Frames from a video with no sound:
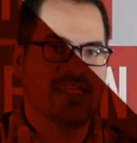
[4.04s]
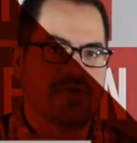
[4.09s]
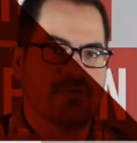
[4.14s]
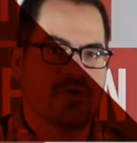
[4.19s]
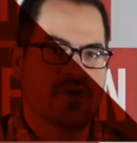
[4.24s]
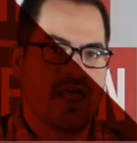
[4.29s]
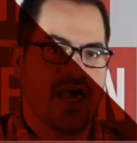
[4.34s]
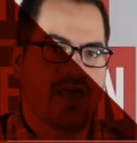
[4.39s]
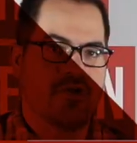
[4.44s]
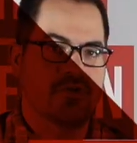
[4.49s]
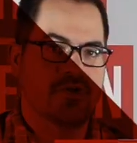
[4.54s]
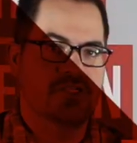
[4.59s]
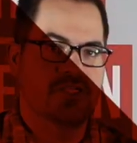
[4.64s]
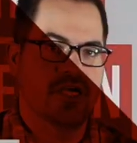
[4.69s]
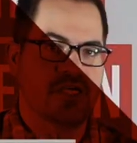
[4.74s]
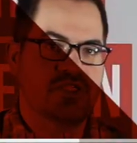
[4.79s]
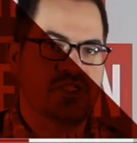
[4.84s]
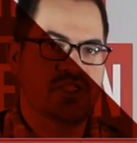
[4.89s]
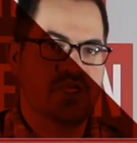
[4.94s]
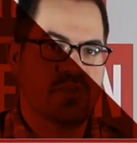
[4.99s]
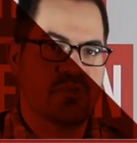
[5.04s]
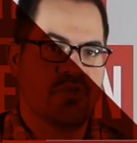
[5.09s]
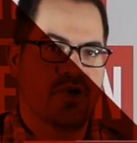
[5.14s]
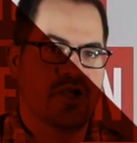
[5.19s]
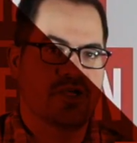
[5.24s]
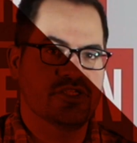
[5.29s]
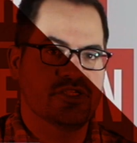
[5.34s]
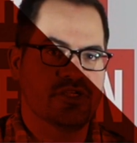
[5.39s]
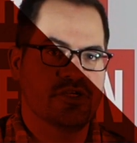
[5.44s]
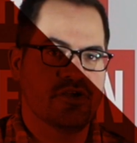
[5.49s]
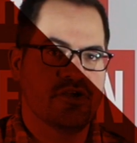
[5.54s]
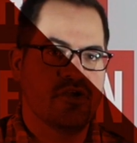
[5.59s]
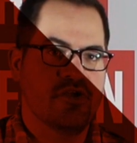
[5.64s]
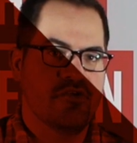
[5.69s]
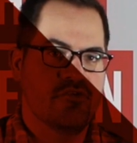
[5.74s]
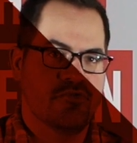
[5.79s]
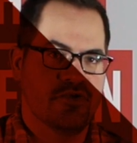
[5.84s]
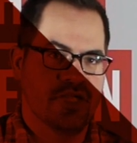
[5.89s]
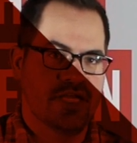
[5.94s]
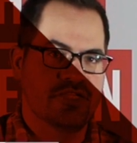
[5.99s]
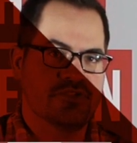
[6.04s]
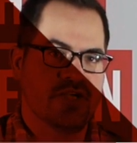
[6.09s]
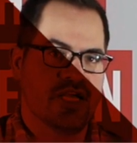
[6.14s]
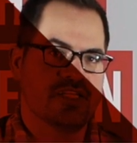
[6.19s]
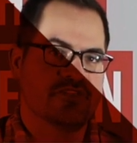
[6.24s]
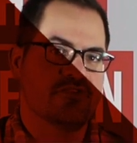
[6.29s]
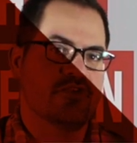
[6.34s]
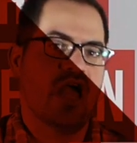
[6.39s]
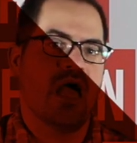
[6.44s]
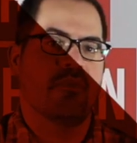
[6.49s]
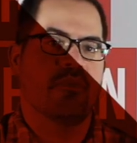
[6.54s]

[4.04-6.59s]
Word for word: tip on how to adjust your pressure for heat transfer